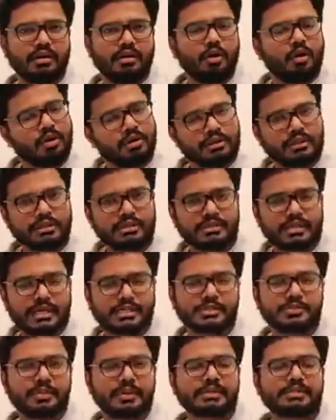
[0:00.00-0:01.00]
all these
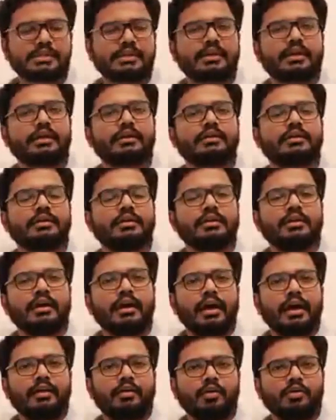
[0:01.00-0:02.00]
aspects again.
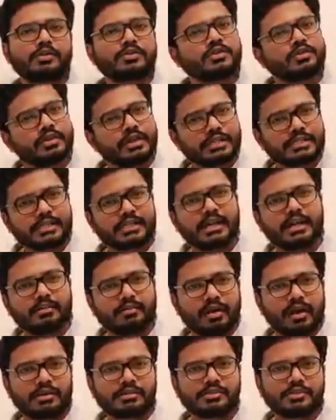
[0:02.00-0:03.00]
And also yesterday
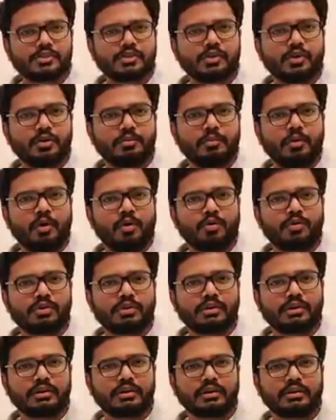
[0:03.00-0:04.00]
I've asked you about
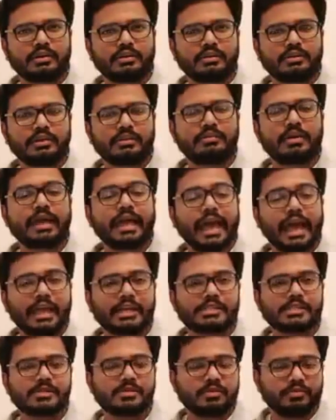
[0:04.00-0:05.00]
the
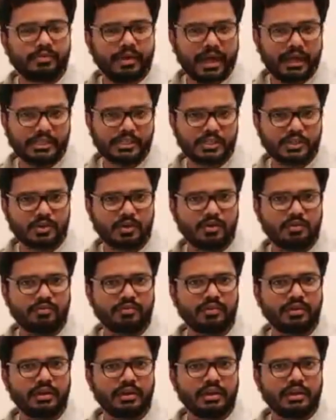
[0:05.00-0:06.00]
mechanism of action of
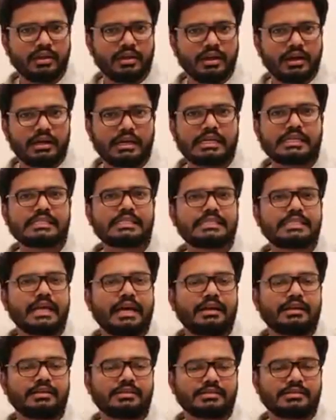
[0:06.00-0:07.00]

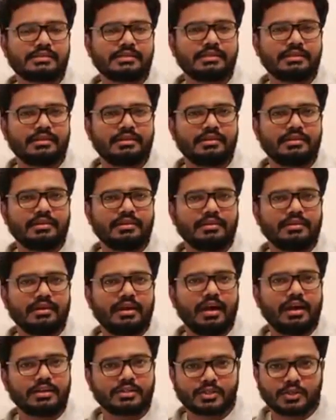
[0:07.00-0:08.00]
digitalis.
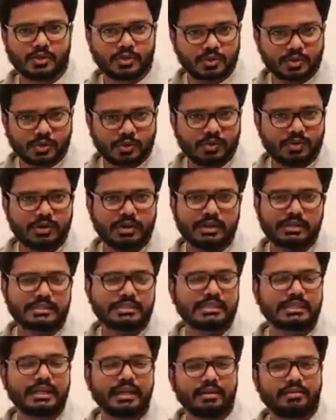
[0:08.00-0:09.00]
I asked you to uh,
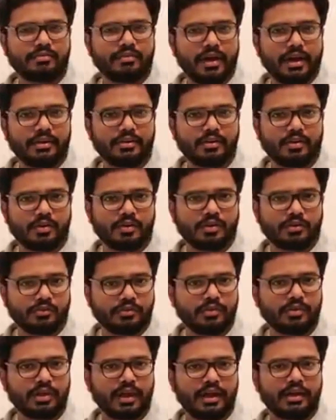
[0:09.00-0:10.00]
see and find out
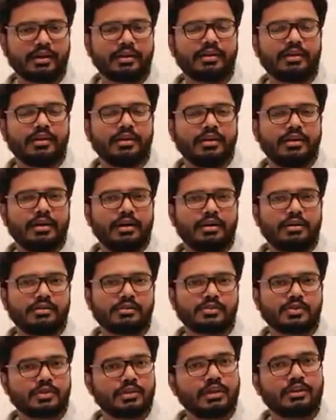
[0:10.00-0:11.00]
if you can,
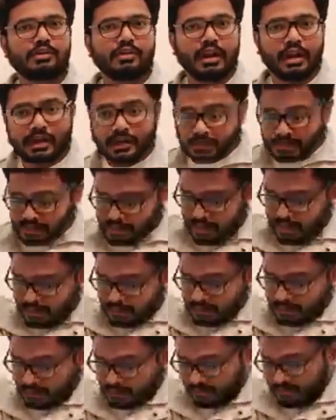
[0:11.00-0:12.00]
uh, so that you'll
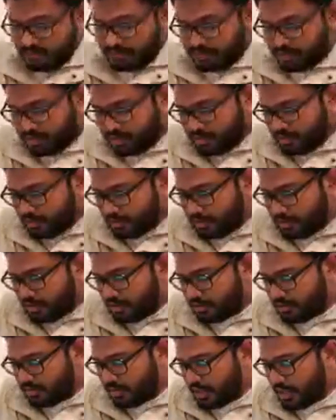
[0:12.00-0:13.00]
understand the question
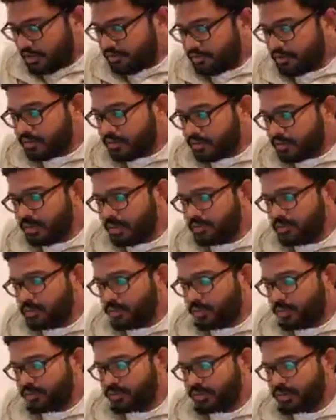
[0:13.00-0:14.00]
even more
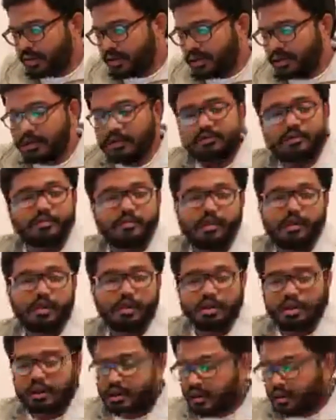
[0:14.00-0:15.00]
appropriate, uh, even
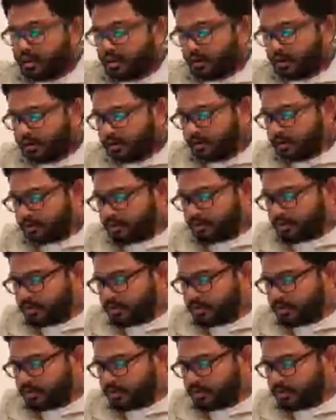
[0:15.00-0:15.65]
more uh,